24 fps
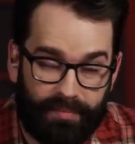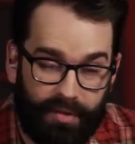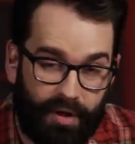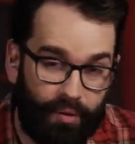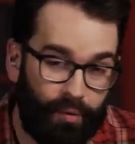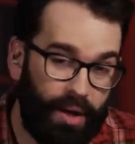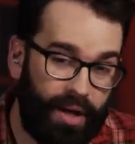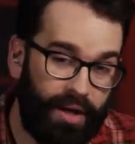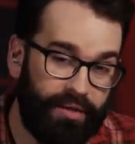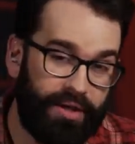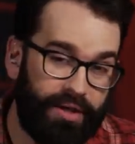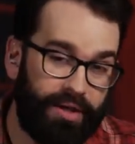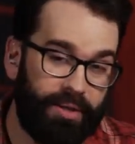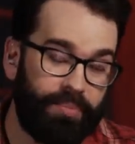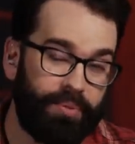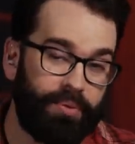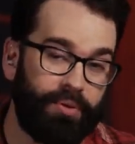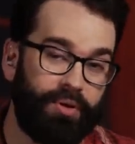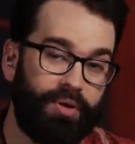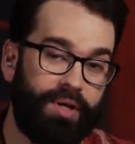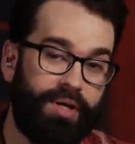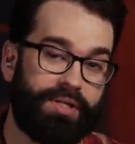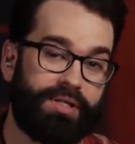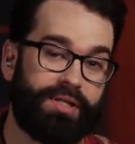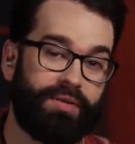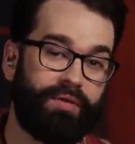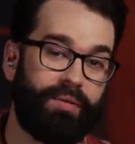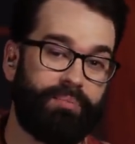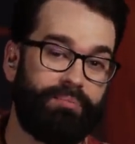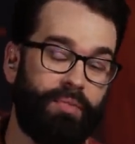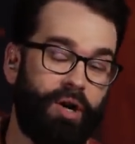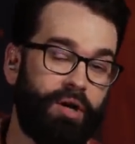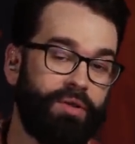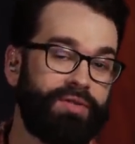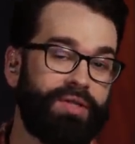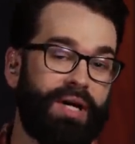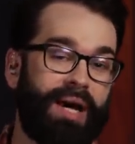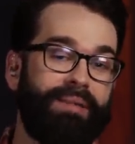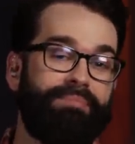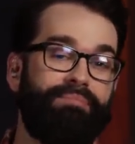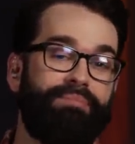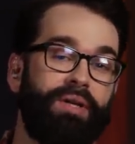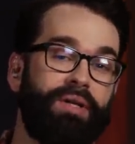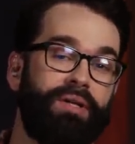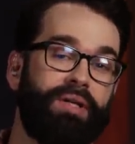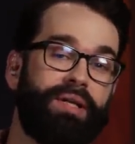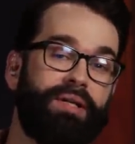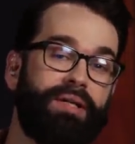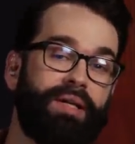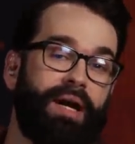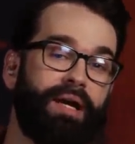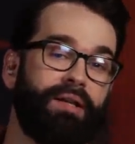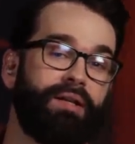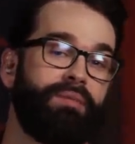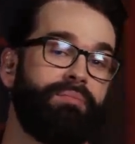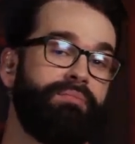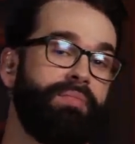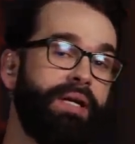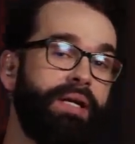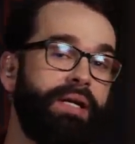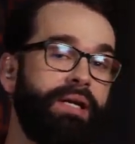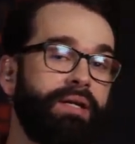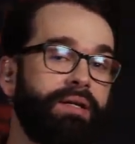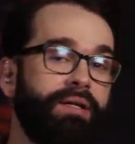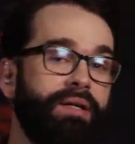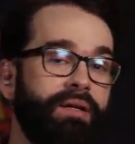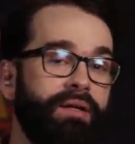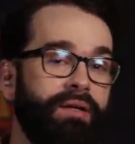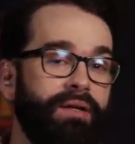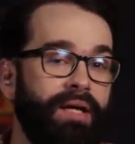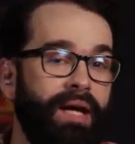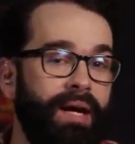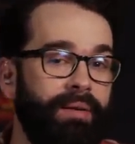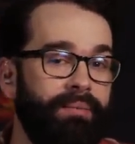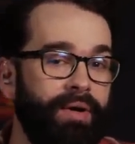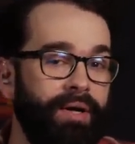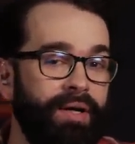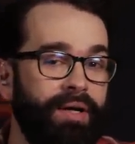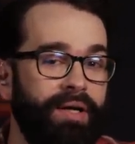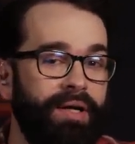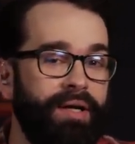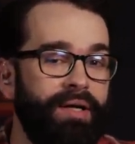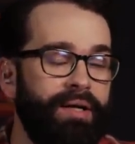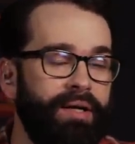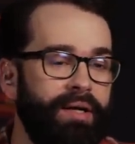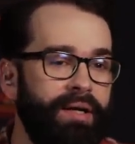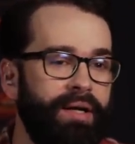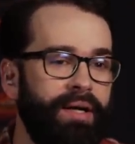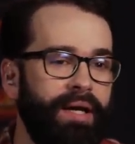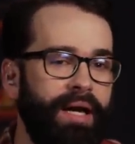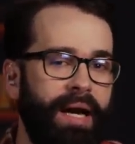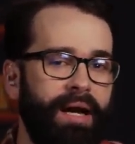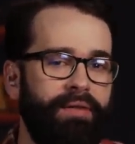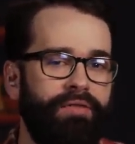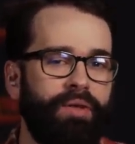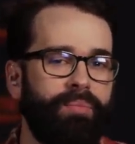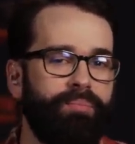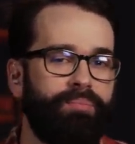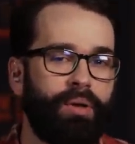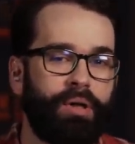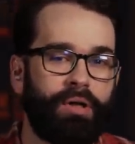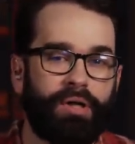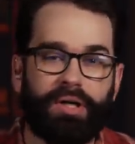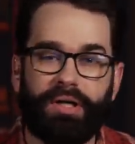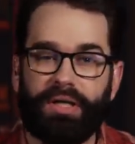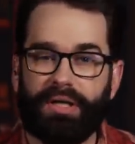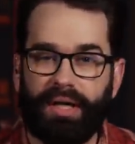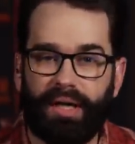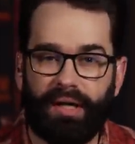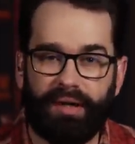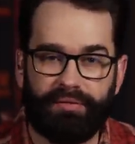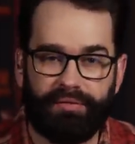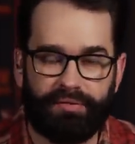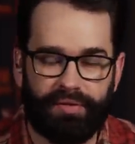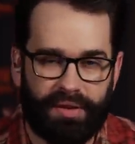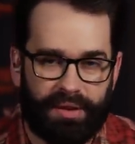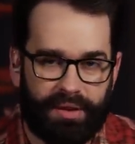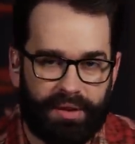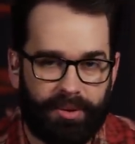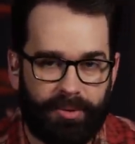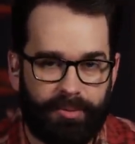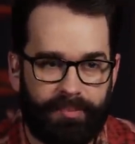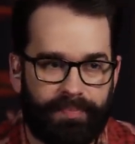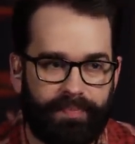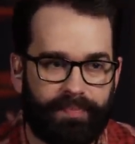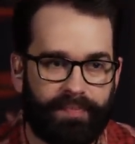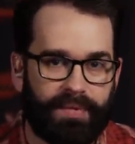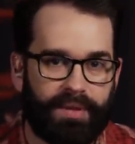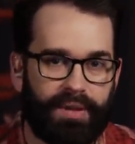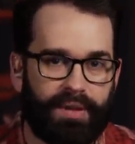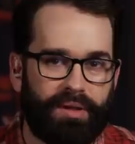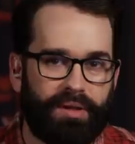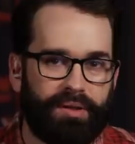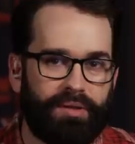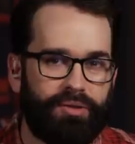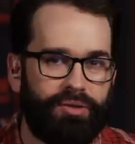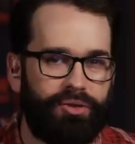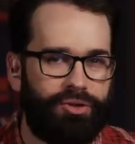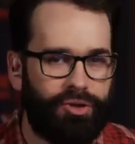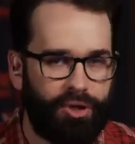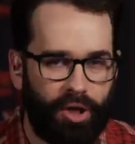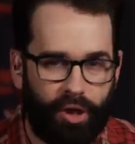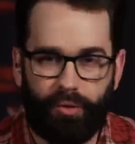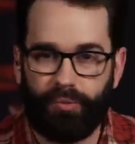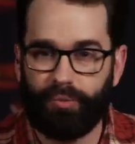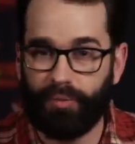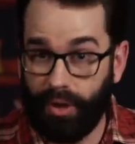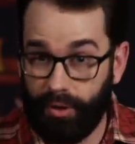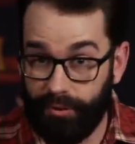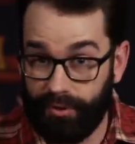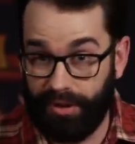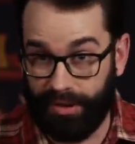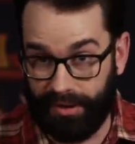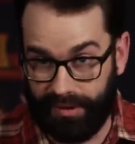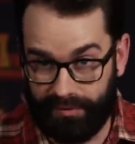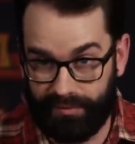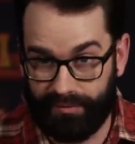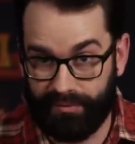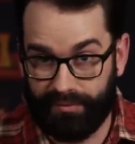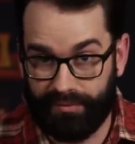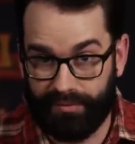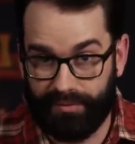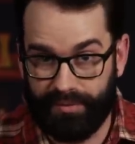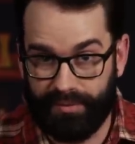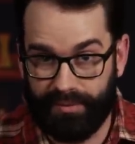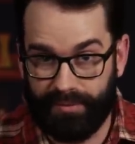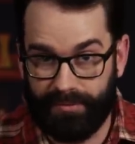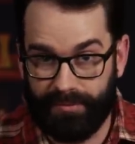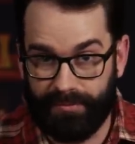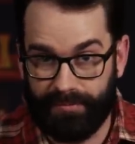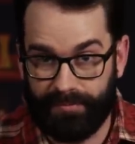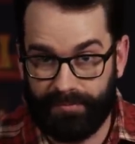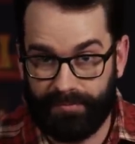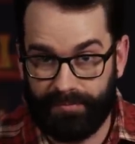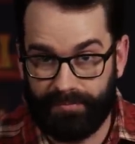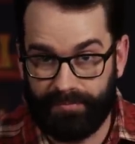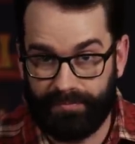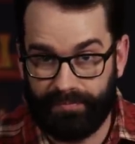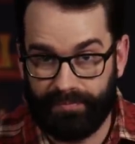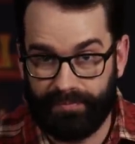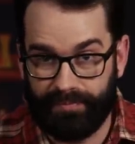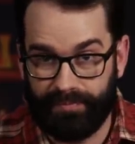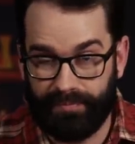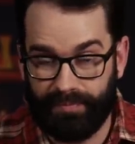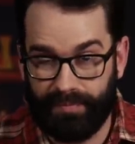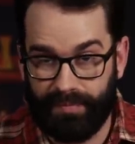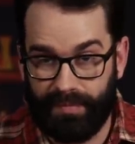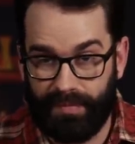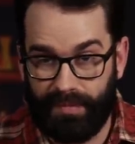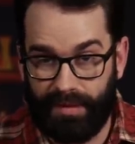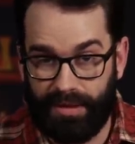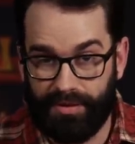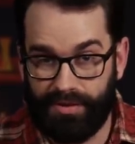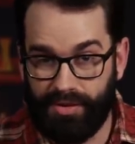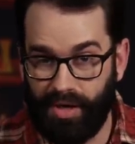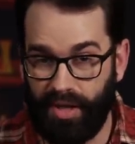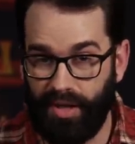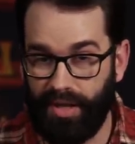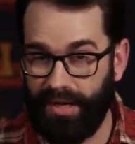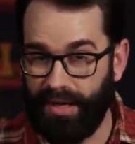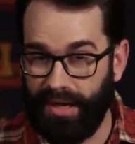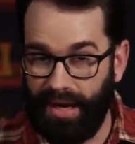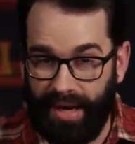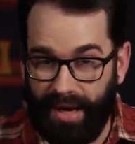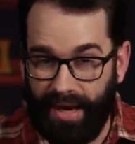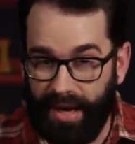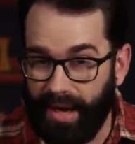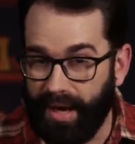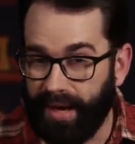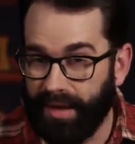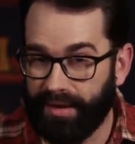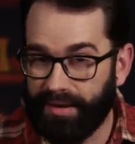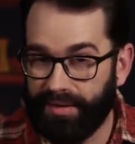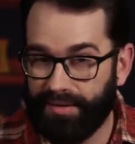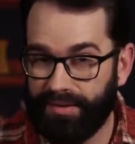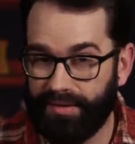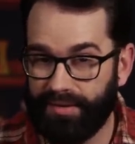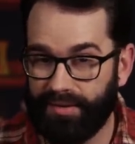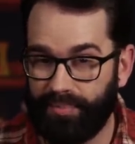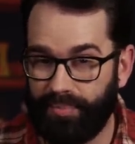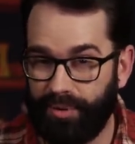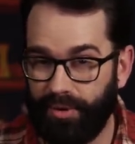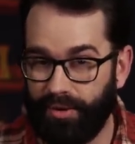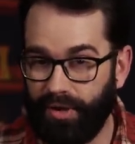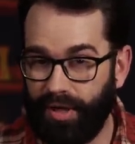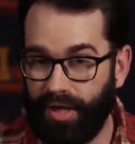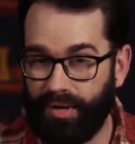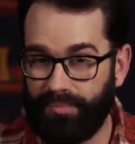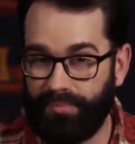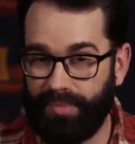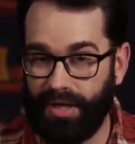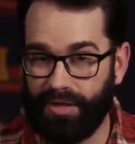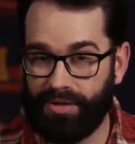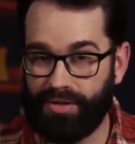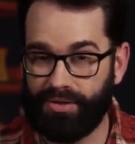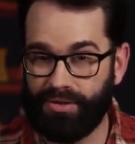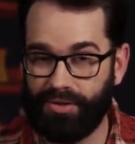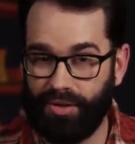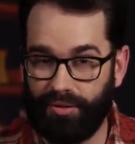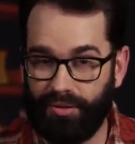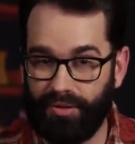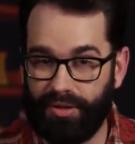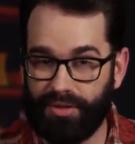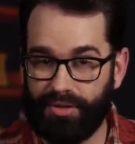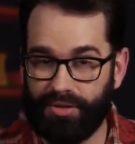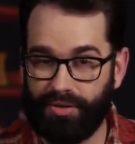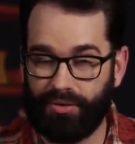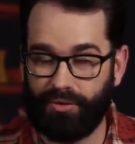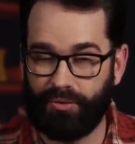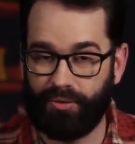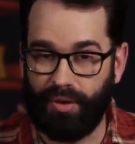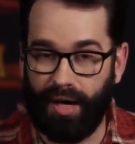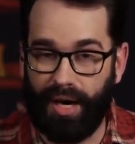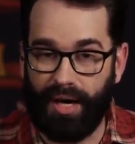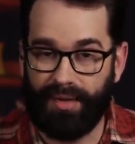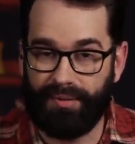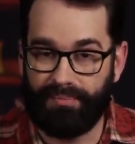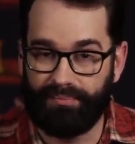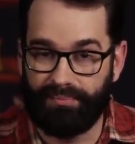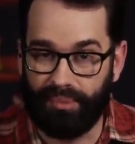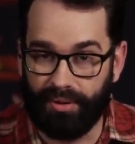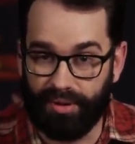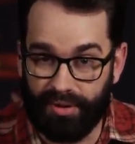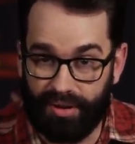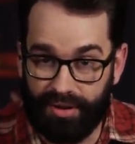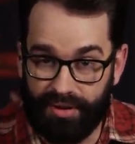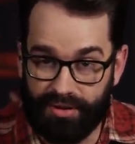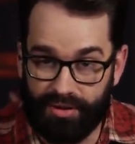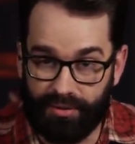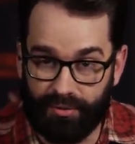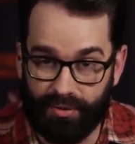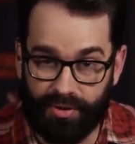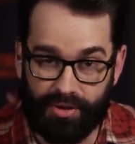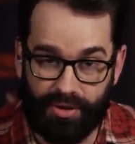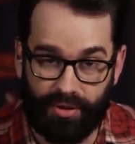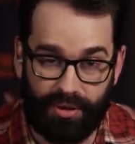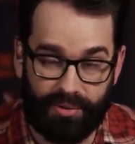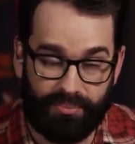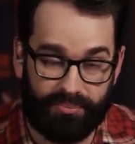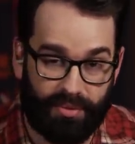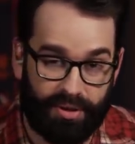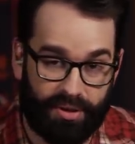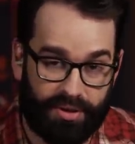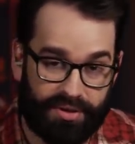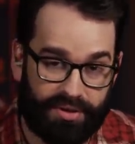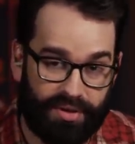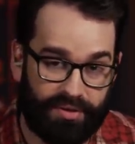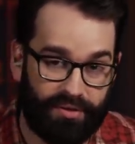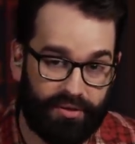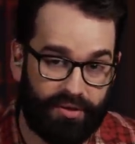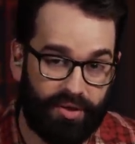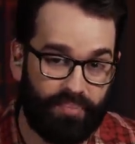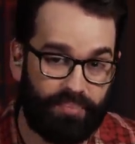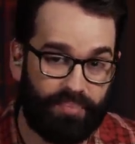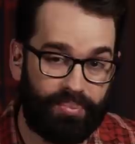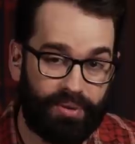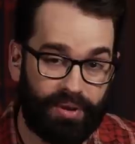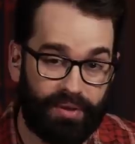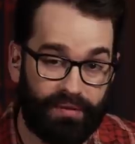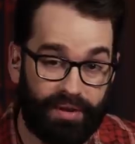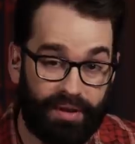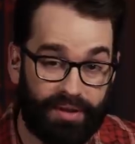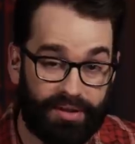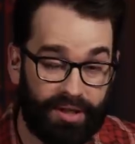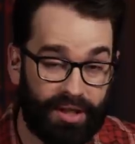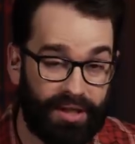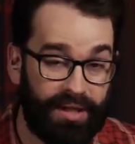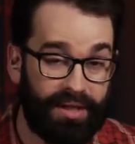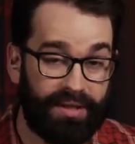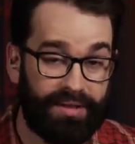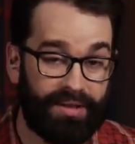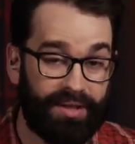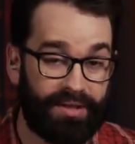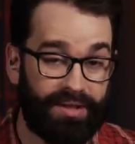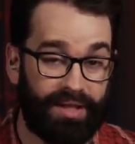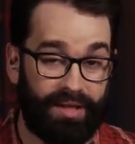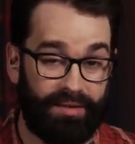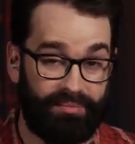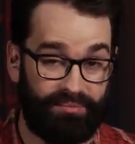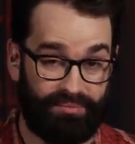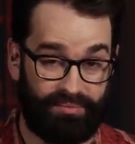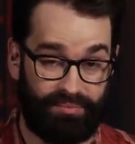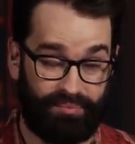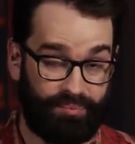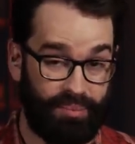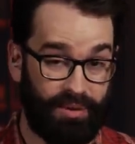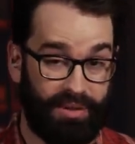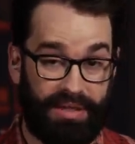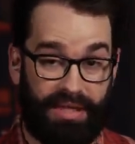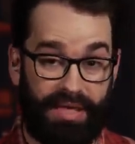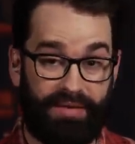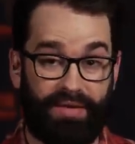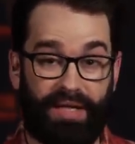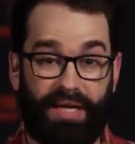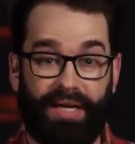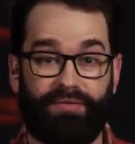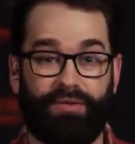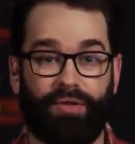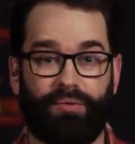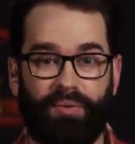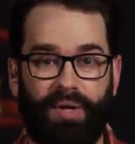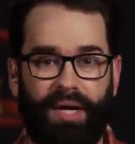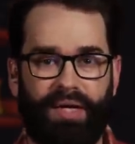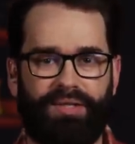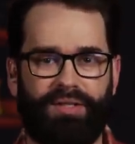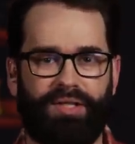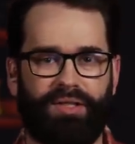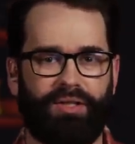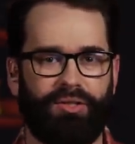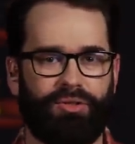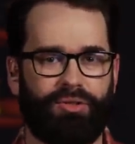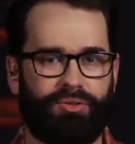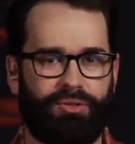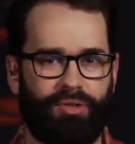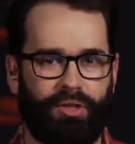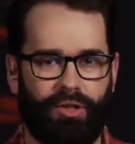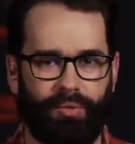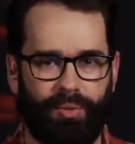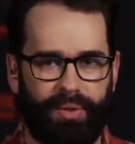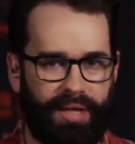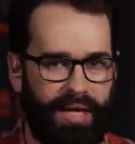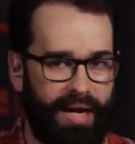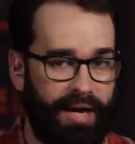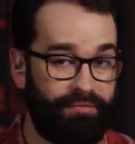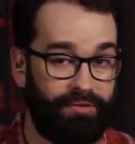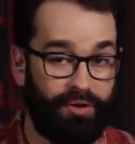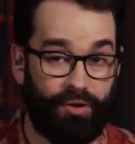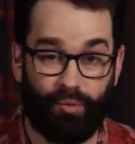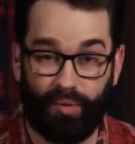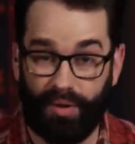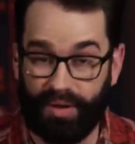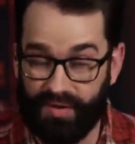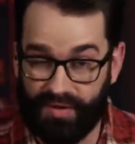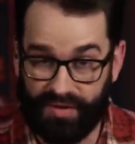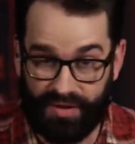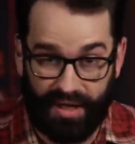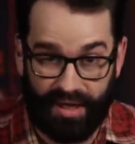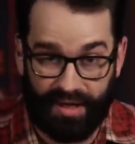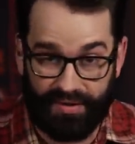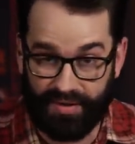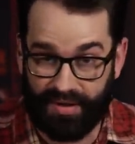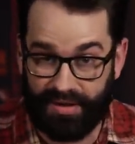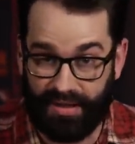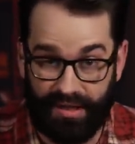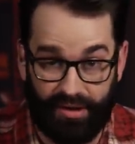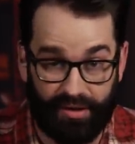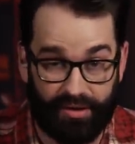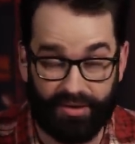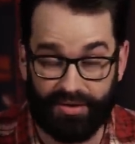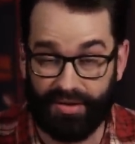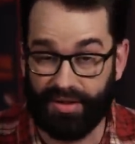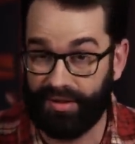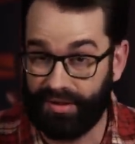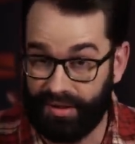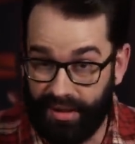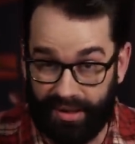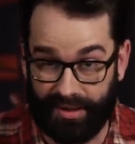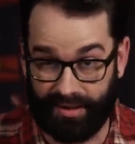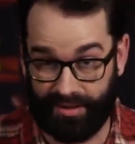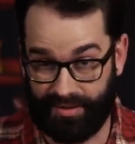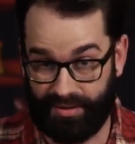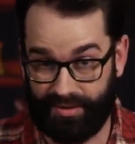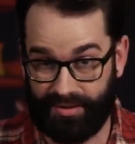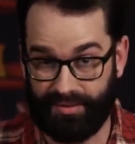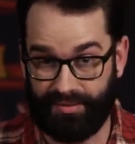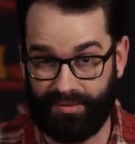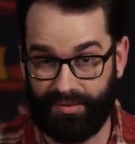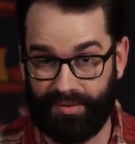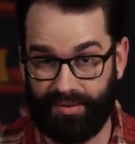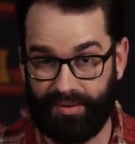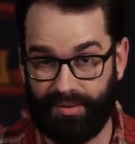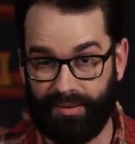Meanwhile, the employees of a multi billion dollar media conglomerate have the burden of Joe Rogan. It's all an act put on by soulless cry bullies who are so immersed in their own privilege that they believe they have the right to control what everyone says and hears and thinks.